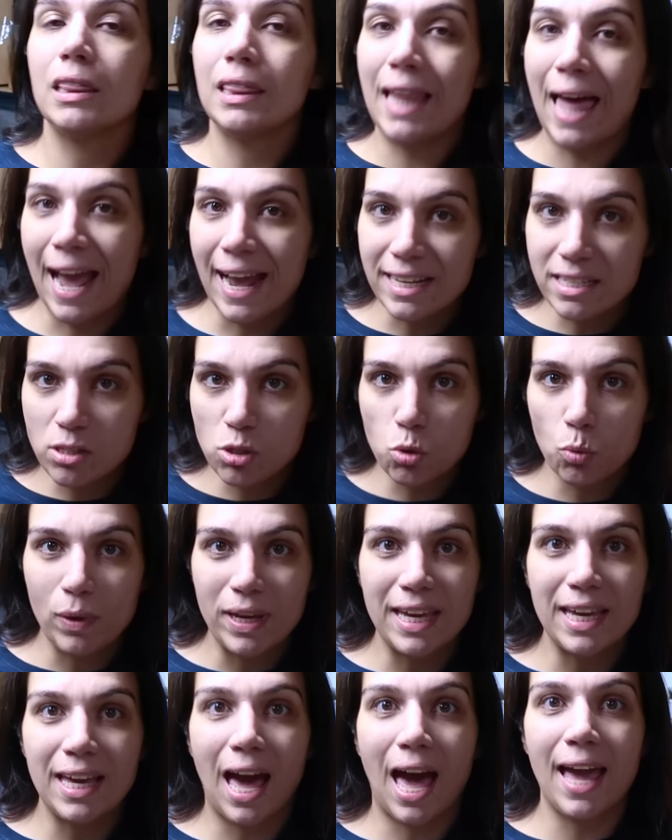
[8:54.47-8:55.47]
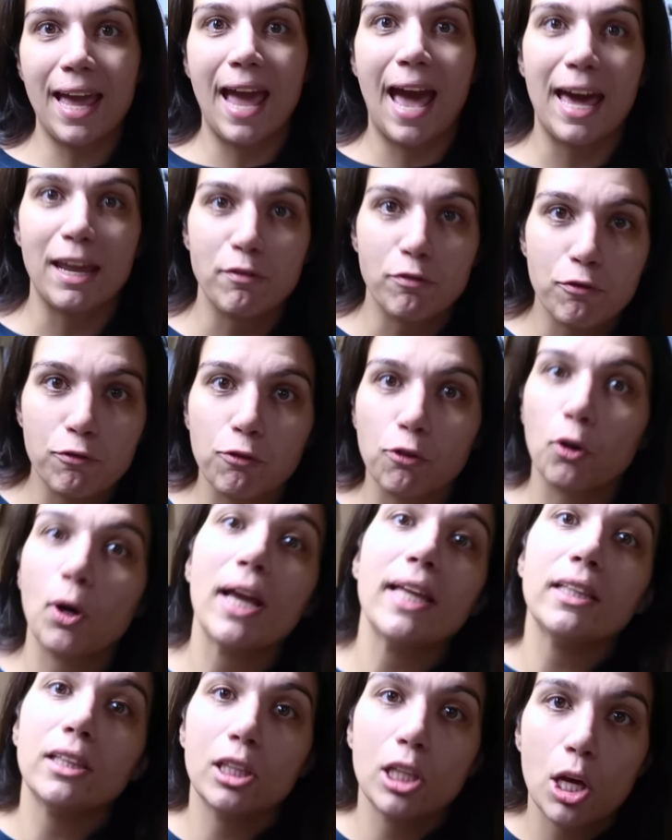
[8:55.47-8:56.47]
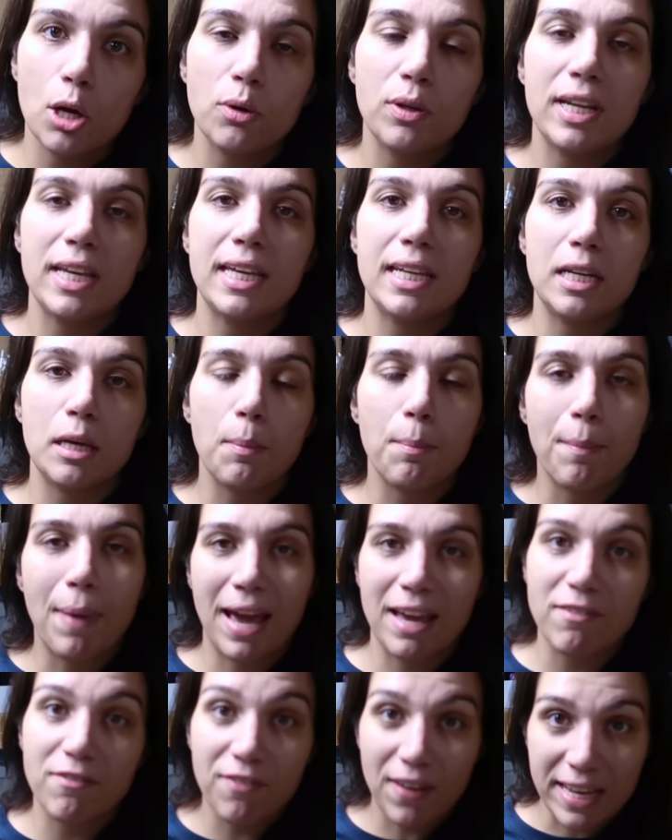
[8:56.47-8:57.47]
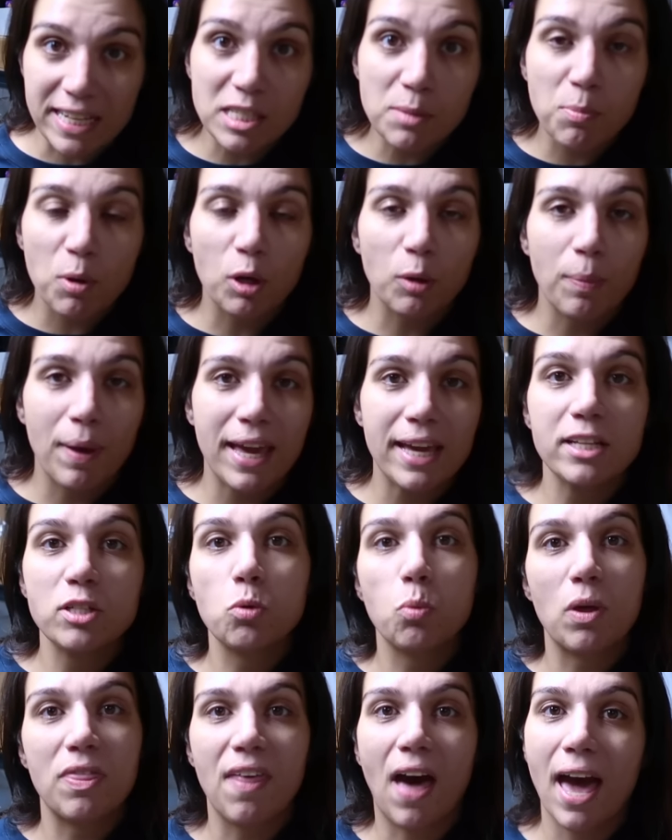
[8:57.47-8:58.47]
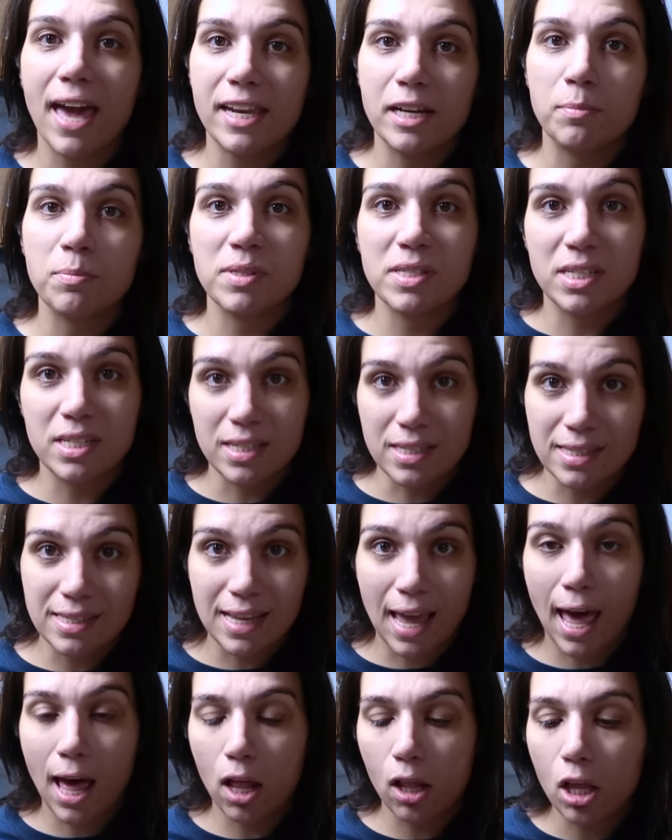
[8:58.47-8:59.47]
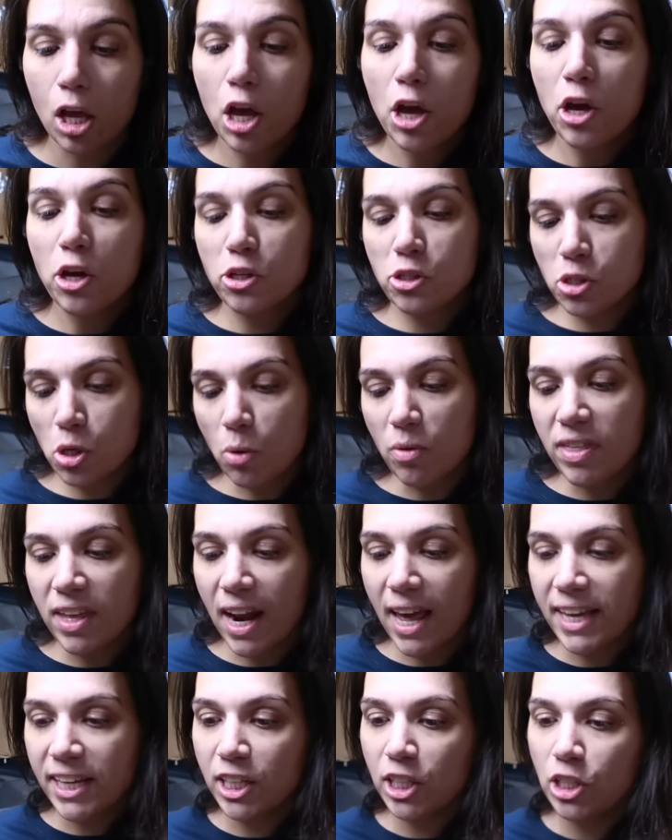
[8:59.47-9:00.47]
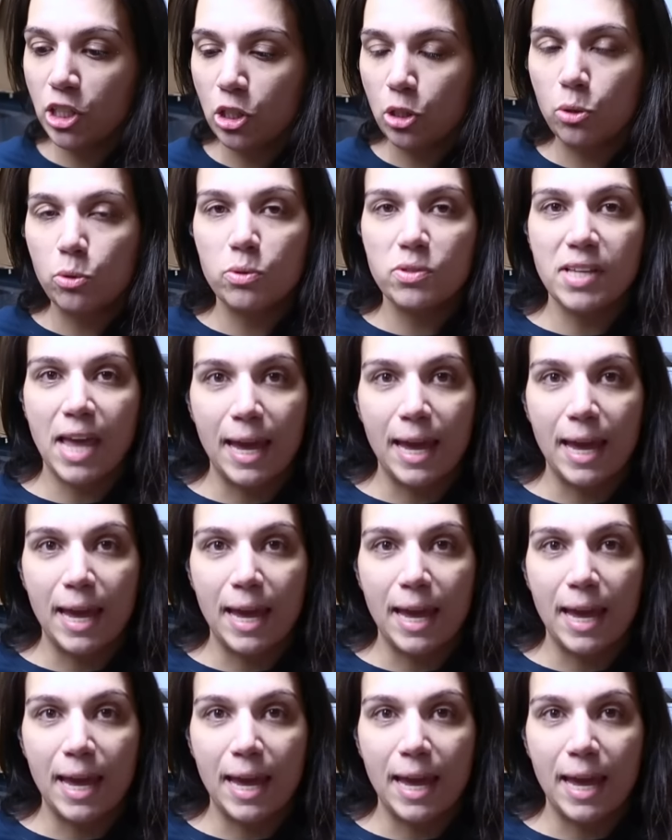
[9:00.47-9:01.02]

Last week, I had front loaded my Facebook page with items to sell so that I could use